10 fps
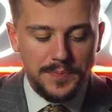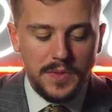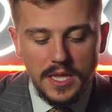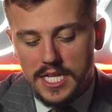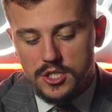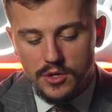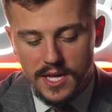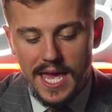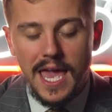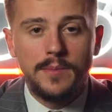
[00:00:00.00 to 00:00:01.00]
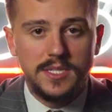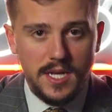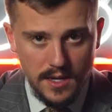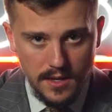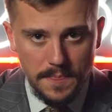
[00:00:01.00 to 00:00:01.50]
Let's look at Amazon.
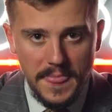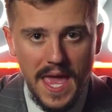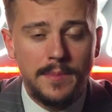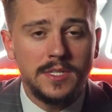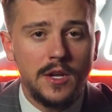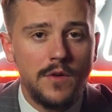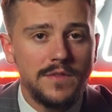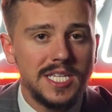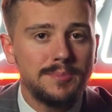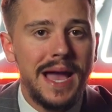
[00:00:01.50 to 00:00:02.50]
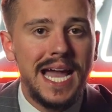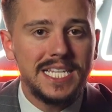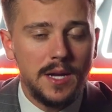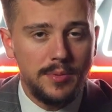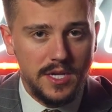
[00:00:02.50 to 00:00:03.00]
Amazon over these past
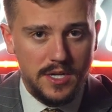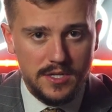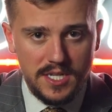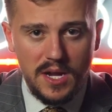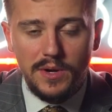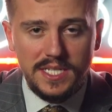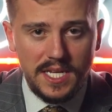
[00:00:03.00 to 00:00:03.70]
couple of years, and I want to tell you